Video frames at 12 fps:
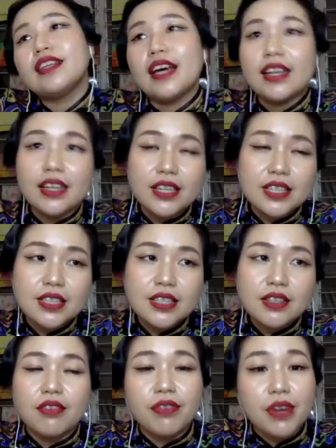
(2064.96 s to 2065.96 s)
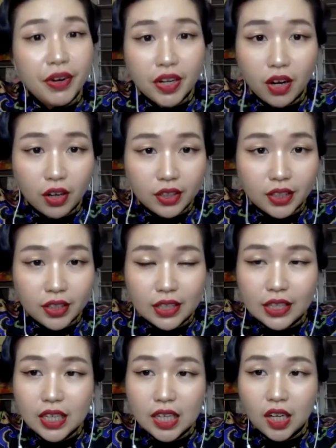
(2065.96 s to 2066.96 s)
that is very
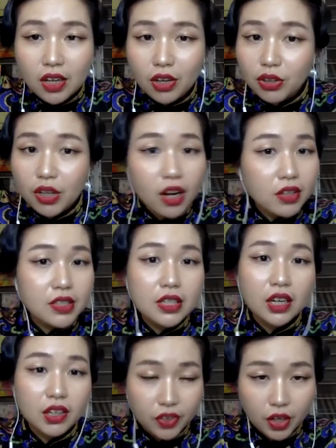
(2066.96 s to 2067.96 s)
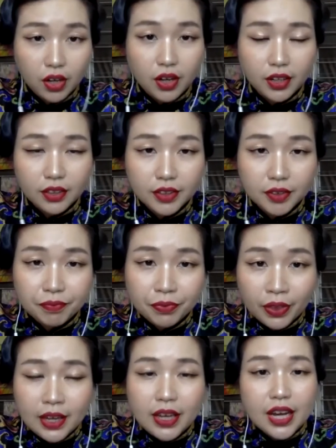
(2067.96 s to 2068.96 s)
cocky or talks a lot of cock,
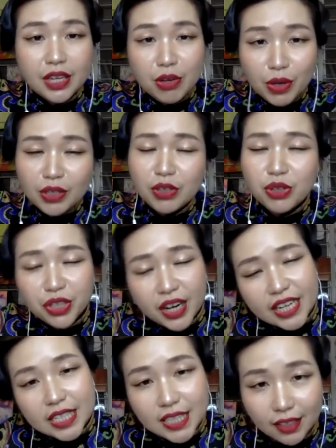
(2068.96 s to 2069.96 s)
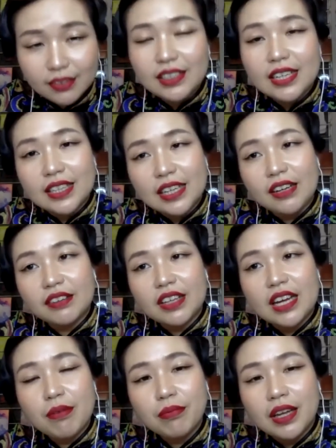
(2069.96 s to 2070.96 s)
and you want to try and subtly tell
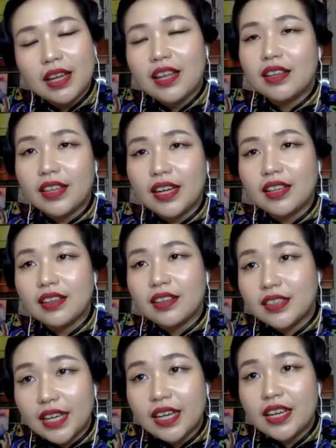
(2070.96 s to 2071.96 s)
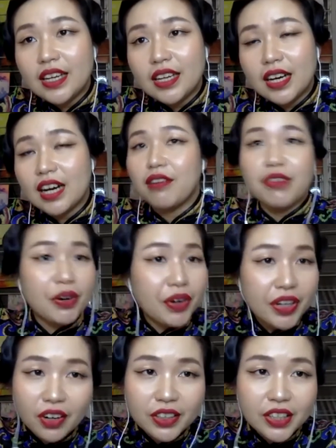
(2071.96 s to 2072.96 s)
them that they are very
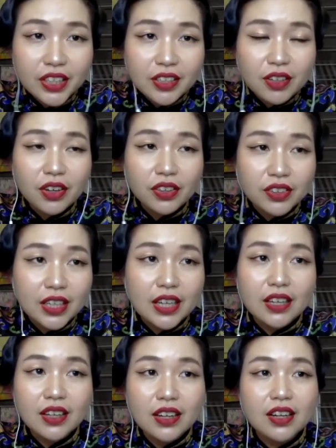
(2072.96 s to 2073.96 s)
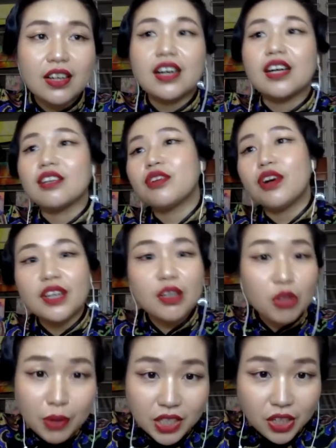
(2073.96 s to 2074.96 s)
cocky or they are talking
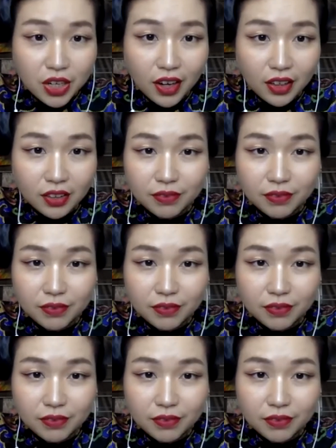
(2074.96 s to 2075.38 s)
too much cock,